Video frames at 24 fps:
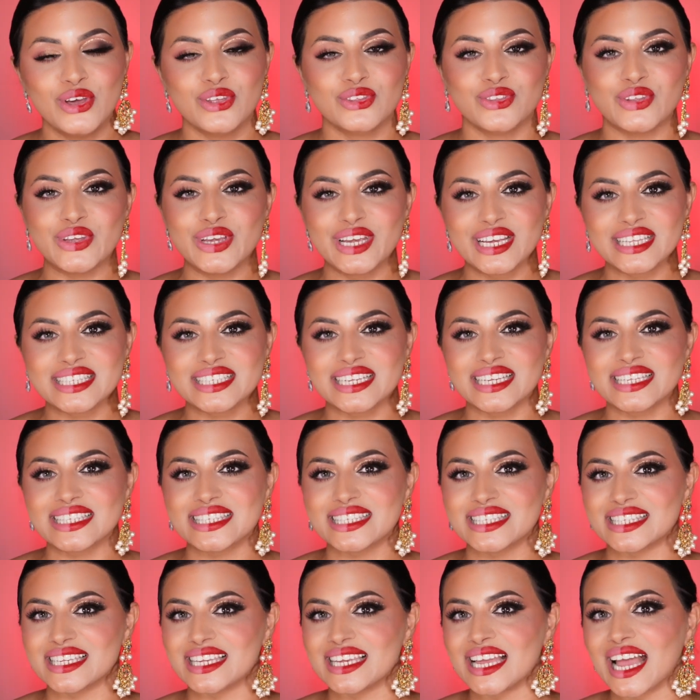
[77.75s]
so you guys can
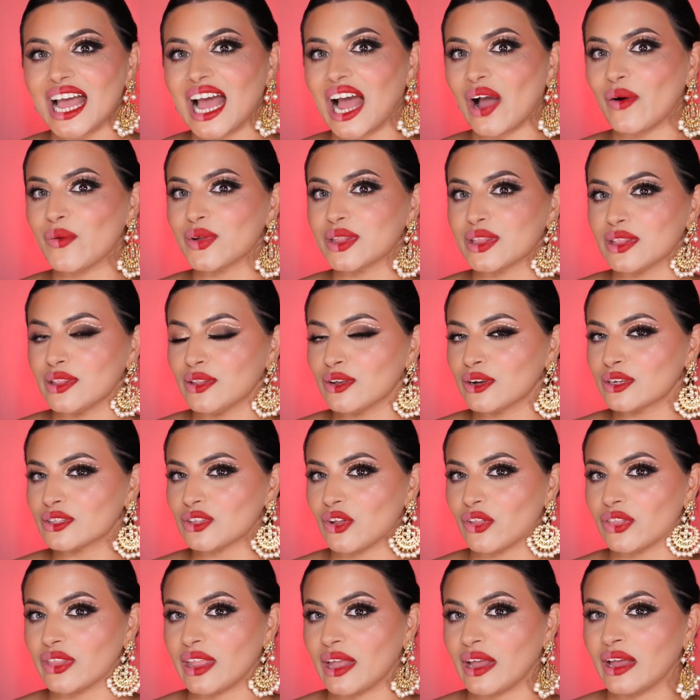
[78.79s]
see how it
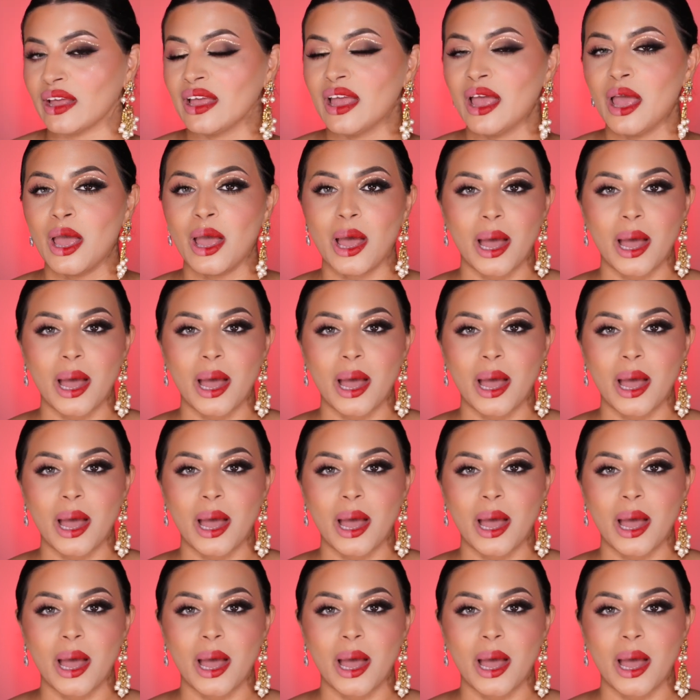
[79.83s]
looks on the